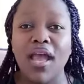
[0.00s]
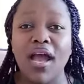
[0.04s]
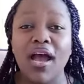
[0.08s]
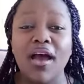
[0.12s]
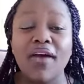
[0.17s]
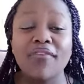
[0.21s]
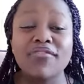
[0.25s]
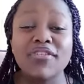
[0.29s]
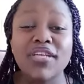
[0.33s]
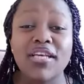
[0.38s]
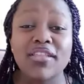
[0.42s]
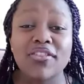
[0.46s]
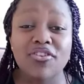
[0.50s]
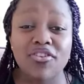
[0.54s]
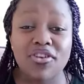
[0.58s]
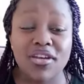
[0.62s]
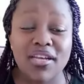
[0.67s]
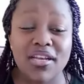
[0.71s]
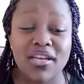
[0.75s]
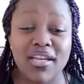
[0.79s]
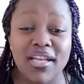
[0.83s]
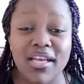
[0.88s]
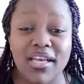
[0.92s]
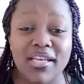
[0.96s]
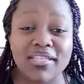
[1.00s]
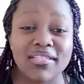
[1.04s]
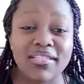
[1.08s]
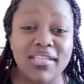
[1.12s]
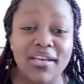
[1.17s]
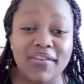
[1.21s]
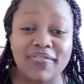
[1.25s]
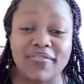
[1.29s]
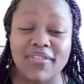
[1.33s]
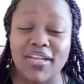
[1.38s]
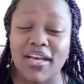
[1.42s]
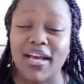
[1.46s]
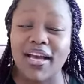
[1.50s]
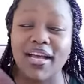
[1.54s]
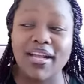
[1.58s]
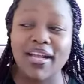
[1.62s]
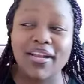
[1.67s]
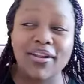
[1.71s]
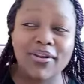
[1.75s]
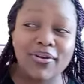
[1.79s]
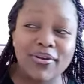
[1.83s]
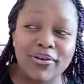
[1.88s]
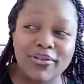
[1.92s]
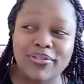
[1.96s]
after 3 days, after a
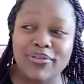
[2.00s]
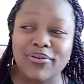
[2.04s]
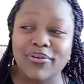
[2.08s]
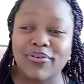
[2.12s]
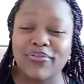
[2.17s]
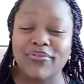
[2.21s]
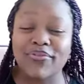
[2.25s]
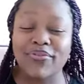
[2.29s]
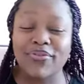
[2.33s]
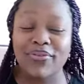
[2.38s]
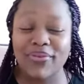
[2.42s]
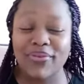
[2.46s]
lot of,